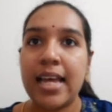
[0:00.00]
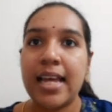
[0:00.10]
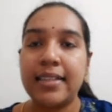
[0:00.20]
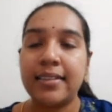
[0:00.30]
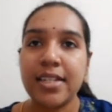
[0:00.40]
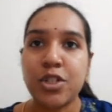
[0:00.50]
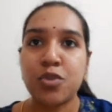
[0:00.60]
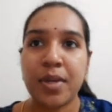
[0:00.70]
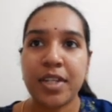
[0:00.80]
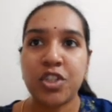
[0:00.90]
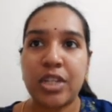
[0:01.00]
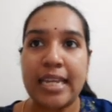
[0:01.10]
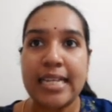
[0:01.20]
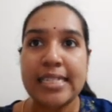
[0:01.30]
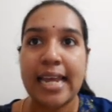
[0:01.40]
This switch
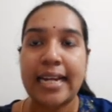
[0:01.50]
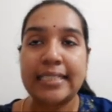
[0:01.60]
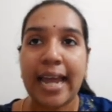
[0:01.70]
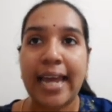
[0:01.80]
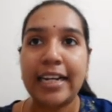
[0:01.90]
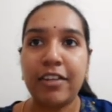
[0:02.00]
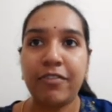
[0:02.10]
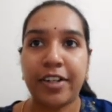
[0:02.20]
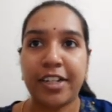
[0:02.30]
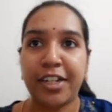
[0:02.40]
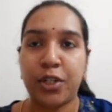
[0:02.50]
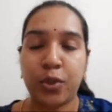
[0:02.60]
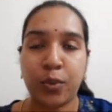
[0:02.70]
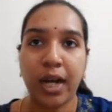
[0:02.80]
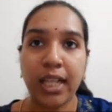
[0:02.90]
is entirely fitted
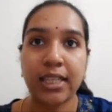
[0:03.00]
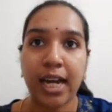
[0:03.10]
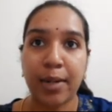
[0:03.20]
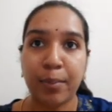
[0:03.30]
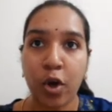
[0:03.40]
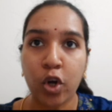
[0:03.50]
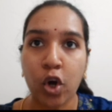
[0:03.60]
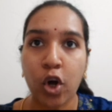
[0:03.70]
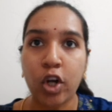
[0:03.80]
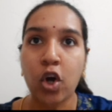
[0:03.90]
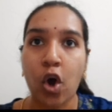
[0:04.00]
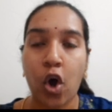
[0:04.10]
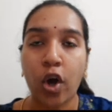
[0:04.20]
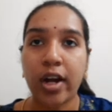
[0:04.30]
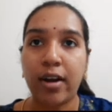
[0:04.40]
to a thermocol
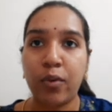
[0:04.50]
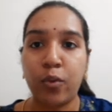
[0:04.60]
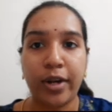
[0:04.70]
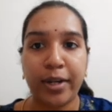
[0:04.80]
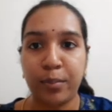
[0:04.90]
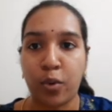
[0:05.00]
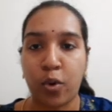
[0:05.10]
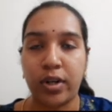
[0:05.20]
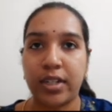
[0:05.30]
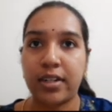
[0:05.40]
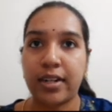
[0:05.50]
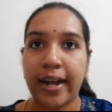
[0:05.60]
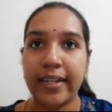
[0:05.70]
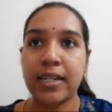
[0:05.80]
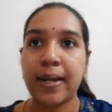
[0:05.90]
or a wooden board,
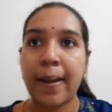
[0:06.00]
right?